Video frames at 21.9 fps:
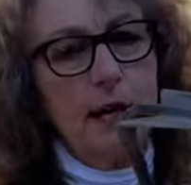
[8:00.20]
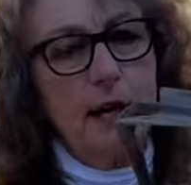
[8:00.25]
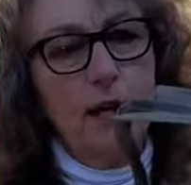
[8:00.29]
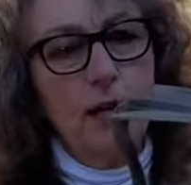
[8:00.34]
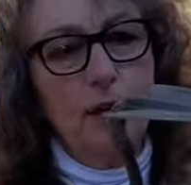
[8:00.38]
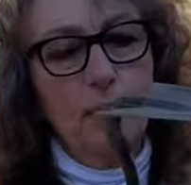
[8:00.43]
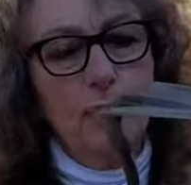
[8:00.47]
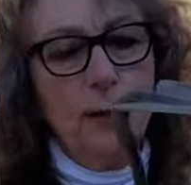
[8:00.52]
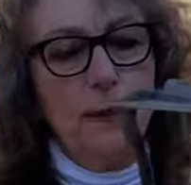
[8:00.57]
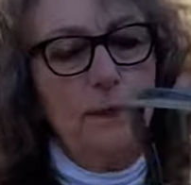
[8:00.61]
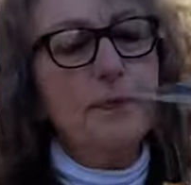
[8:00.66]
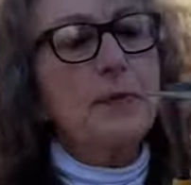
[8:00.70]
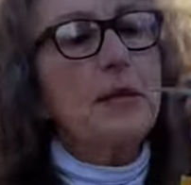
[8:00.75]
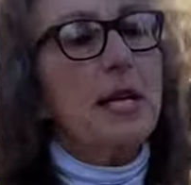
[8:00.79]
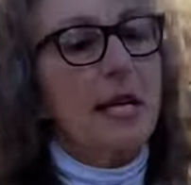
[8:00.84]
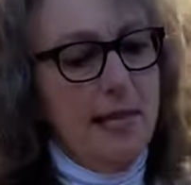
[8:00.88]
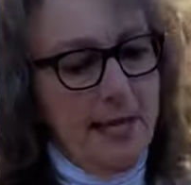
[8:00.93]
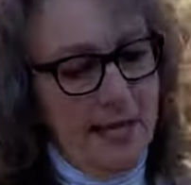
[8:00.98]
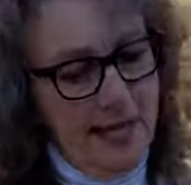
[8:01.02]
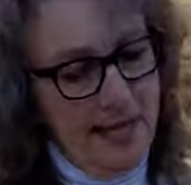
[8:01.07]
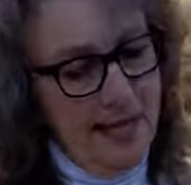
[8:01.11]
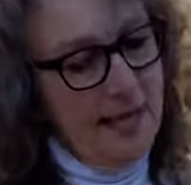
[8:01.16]
hoe,
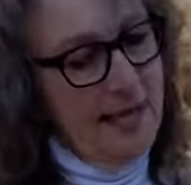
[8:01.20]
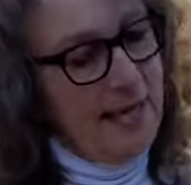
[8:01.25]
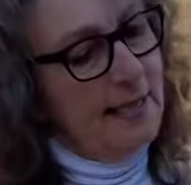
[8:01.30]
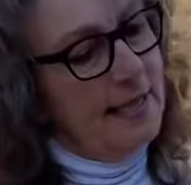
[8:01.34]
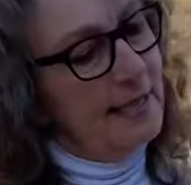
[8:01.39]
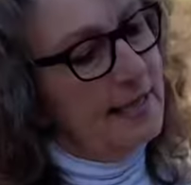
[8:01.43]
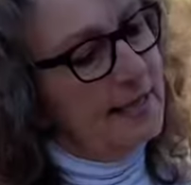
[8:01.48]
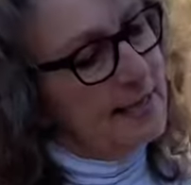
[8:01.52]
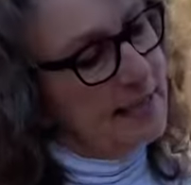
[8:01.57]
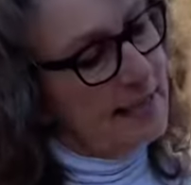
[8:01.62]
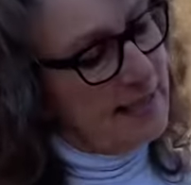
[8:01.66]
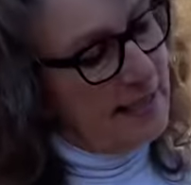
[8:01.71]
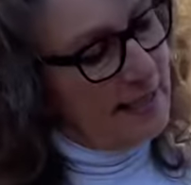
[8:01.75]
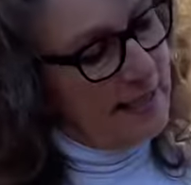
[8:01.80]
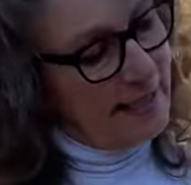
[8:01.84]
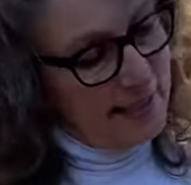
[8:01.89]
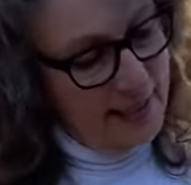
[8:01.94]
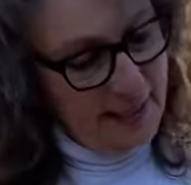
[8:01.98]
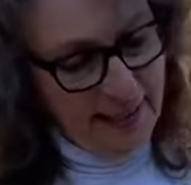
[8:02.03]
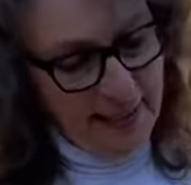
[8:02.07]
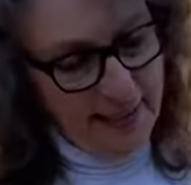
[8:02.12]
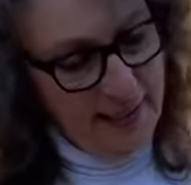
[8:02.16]
and
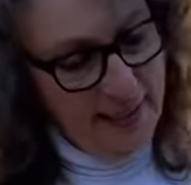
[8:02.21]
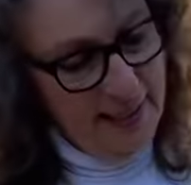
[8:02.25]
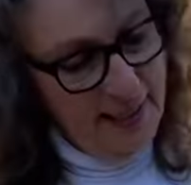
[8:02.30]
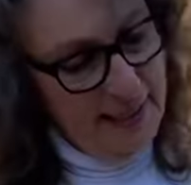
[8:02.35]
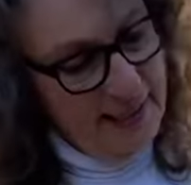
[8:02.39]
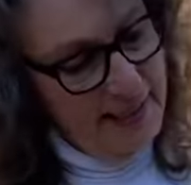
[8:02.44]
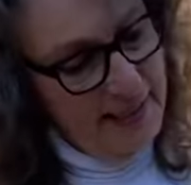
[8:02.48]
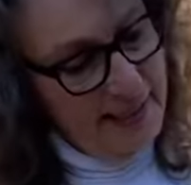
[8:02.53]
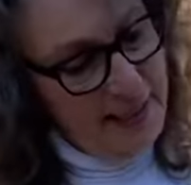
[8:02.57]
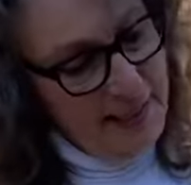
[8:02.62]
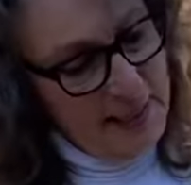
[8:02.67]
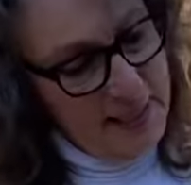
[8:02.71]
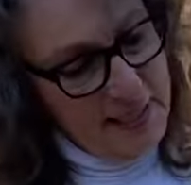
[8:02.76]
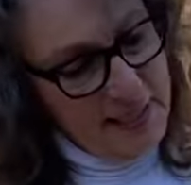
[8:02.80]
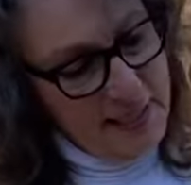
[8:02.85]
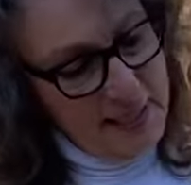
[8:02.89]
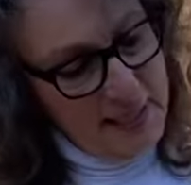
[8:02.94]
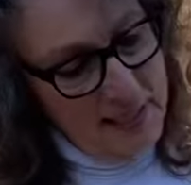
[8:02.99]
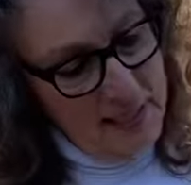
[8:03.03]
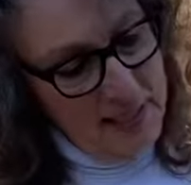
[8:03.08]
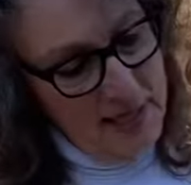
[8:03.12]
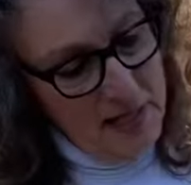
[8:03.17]
uh,
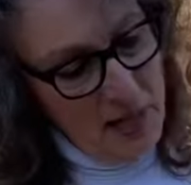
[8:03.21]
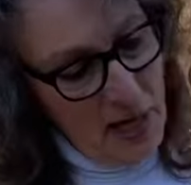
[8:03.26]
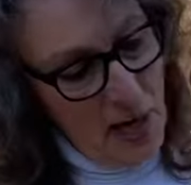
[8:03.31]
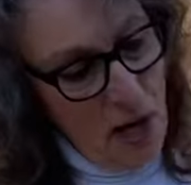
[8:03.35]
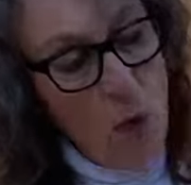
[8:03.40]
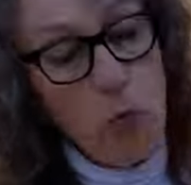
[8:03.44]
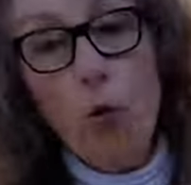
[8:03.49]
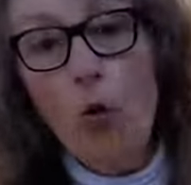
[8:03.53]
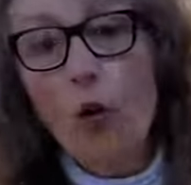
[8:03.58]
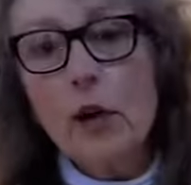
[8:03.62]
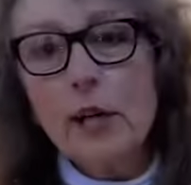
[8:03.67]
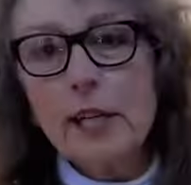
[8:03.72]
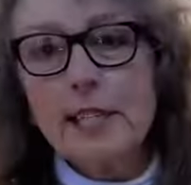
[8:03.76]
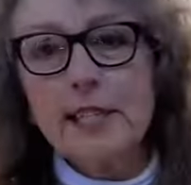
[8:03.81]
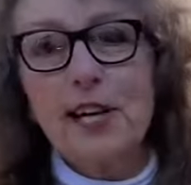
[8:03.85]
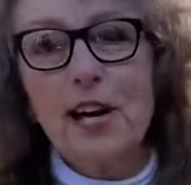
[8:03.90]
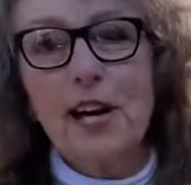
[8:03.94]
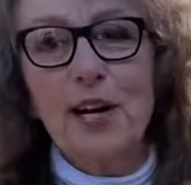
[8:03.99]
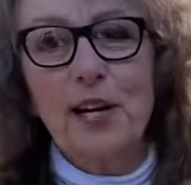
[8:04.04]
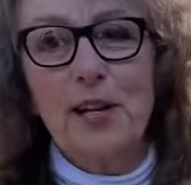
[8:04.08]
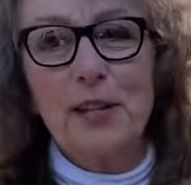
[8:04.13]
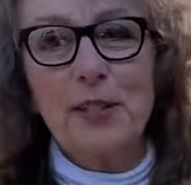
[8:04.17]
a Warren
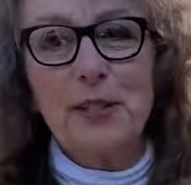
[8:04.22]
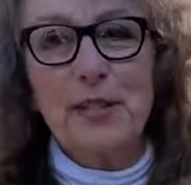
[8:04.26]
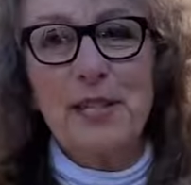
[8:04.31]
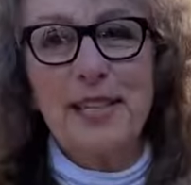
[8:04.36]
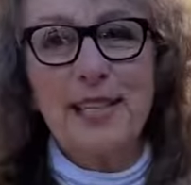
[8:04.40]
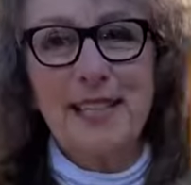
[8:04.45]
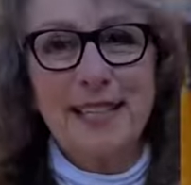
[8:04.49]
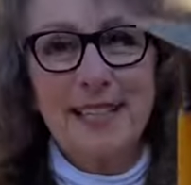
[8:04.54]
hoe.